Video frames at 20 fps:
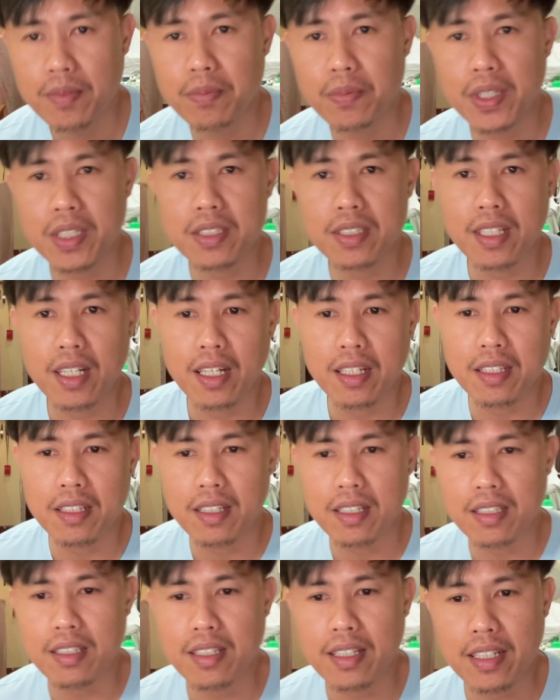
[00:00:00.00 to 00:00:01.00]
praise God
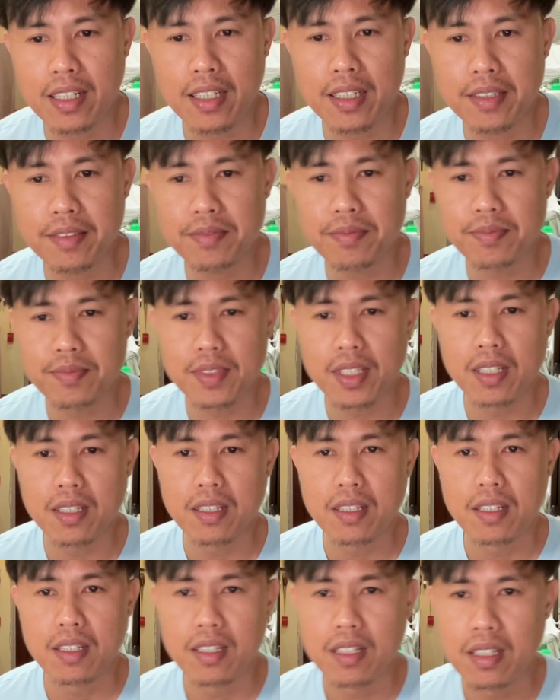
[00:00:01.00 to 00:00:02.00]
that I
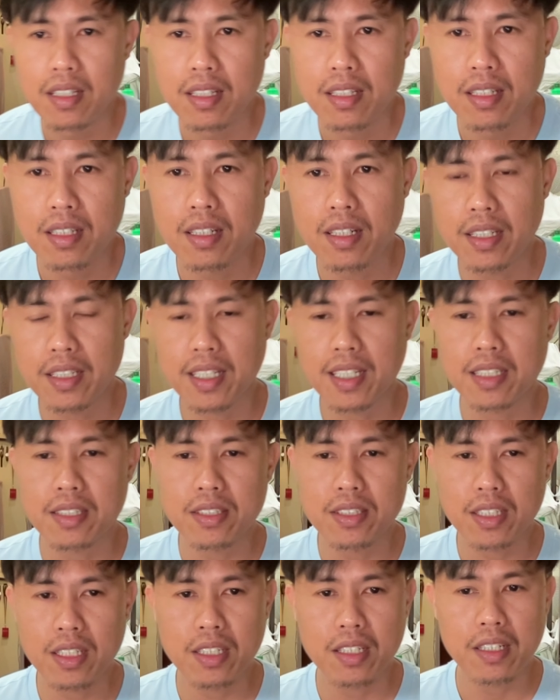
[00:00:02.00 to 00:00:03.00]
I can
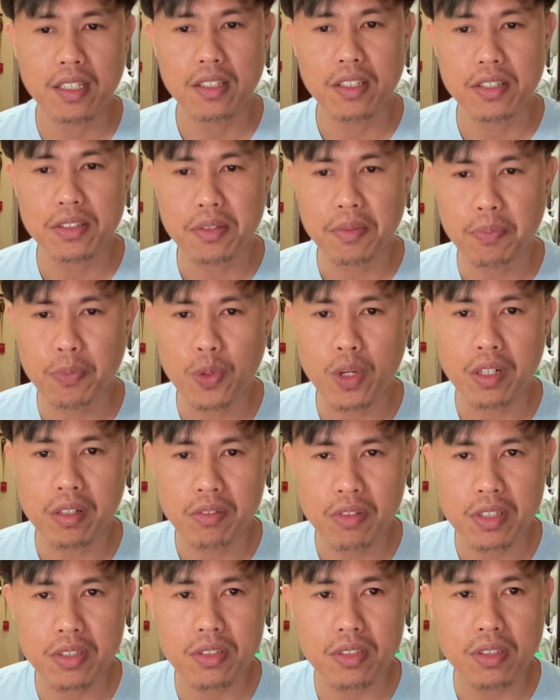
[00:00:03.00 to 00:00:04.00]
see that there's a
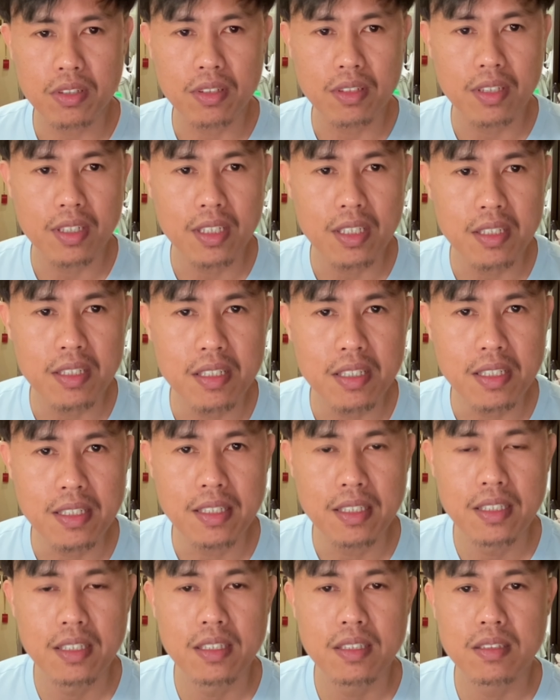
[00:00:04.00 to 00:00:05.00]
progress on the
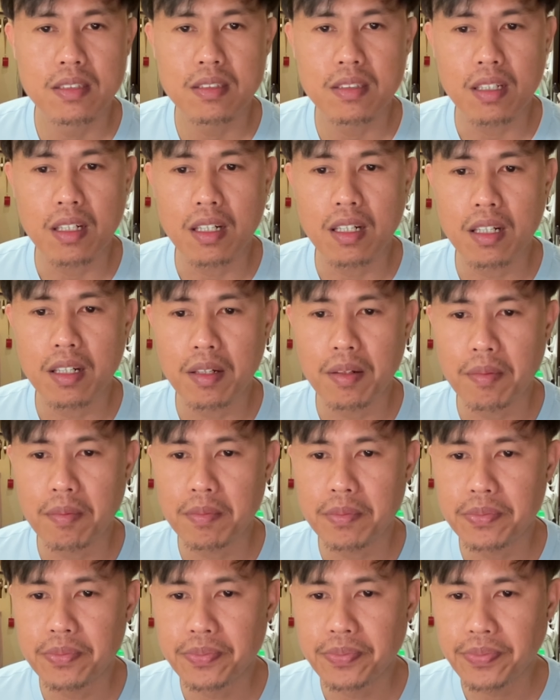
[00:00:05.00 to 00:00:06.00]
um,
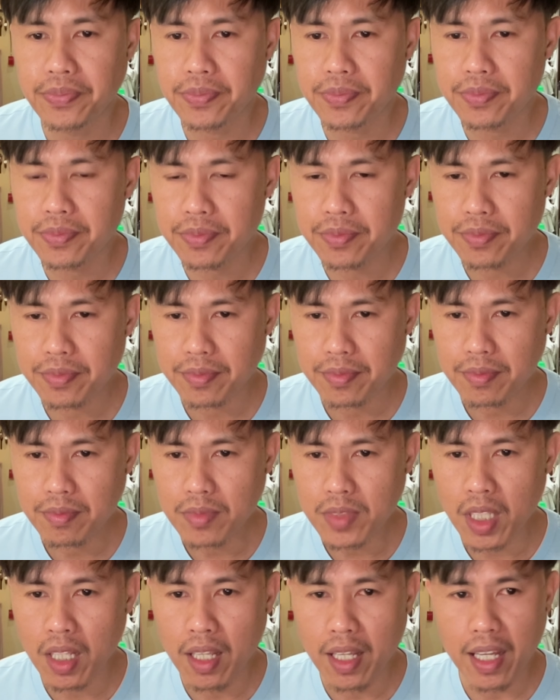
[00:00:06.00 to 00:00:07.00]

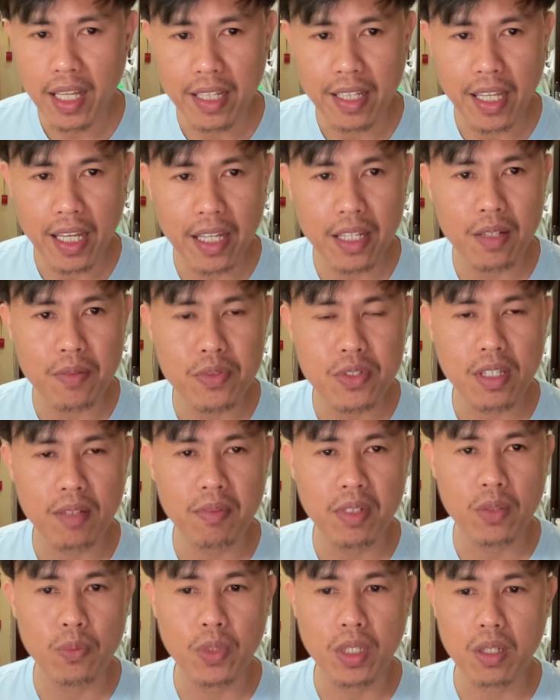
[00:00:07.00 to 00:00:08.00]
in the end of
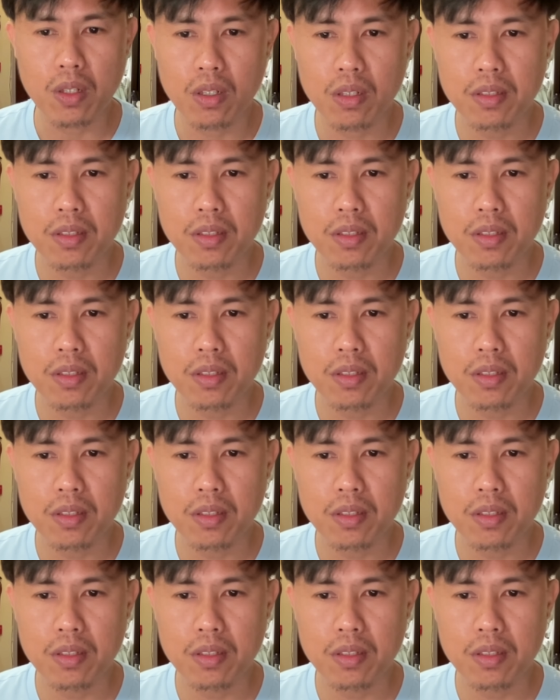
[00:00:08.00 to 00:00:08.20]
seven week.